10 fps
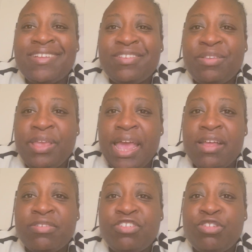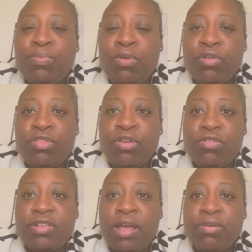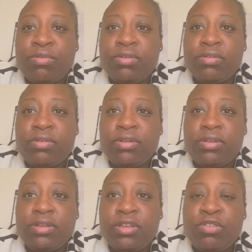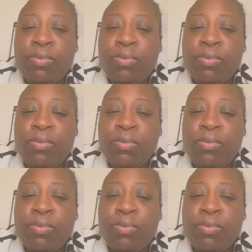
So yeah, just plot those out as